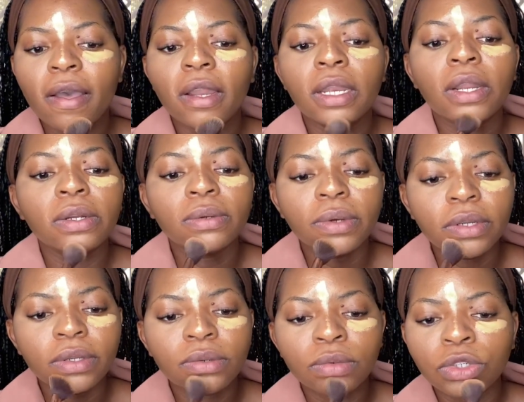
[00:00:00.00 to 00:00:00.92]
not
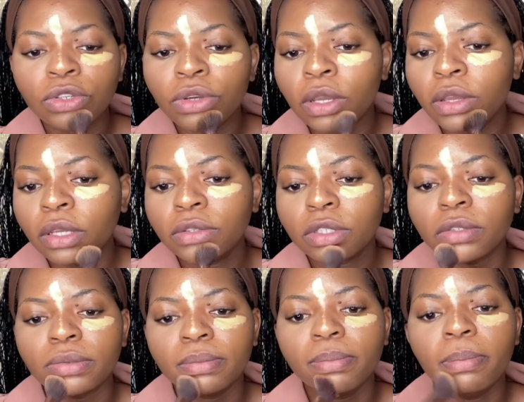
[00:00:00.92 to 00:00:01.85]
going to
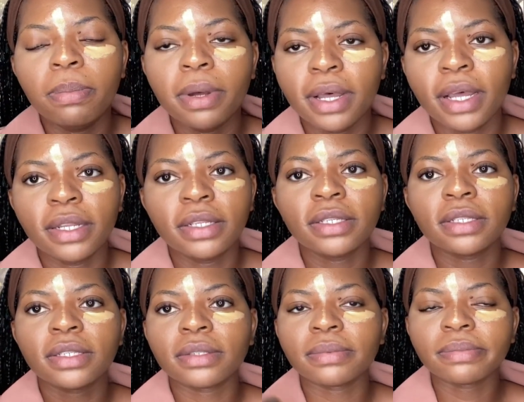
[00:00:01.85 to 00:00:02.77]
change, but
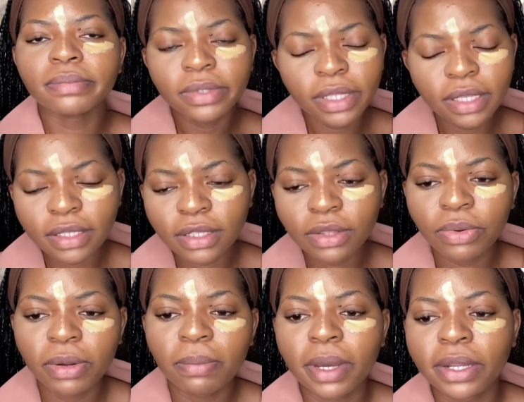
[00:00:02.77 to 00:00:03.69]
these
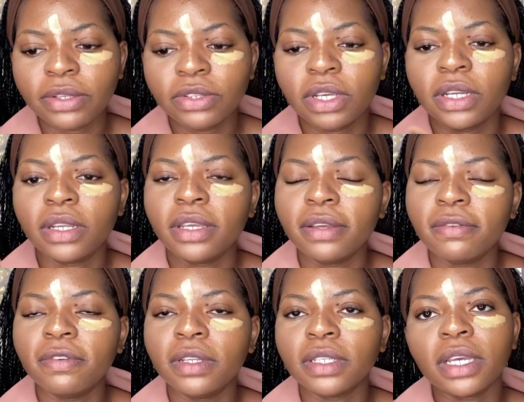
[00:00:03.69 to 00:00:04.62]
3 months you can
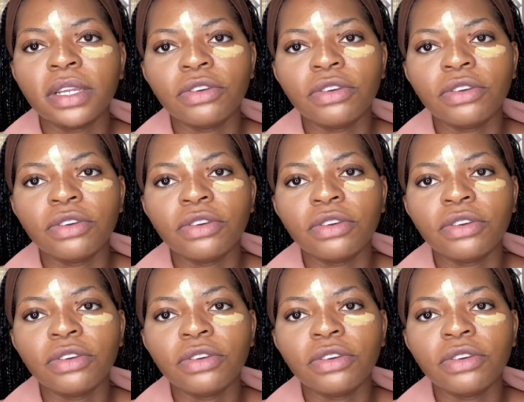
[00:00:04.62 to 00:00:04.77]
give it a